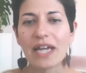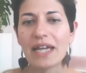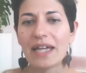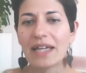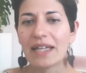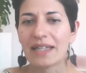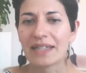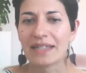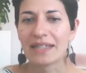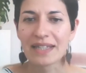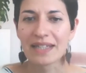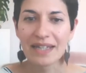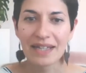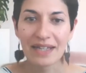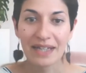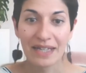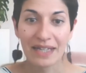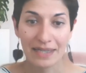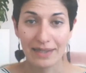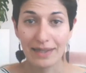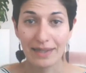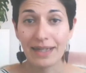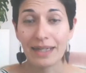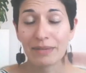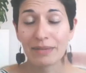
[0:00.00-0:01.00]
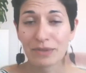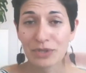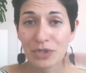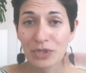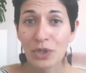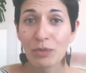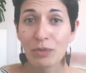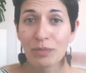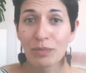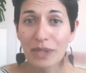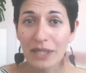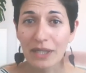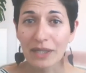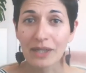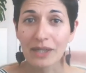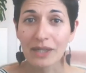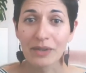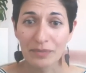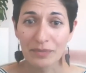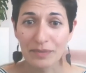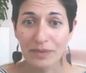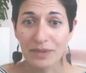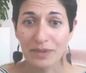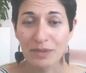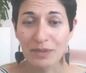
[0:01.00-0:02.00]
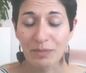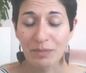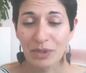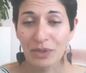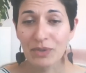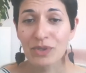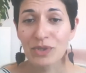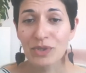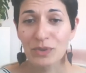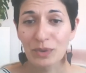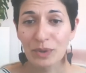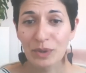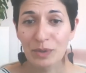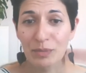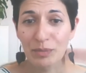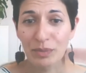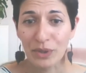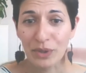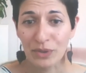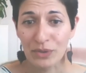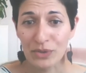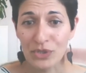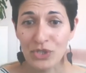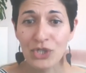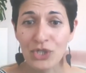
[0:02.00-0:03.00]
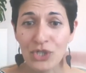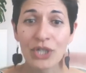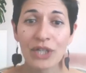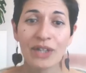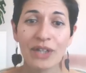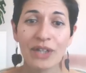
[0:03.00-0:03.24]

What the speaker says: And I was hoping a spiritual approach.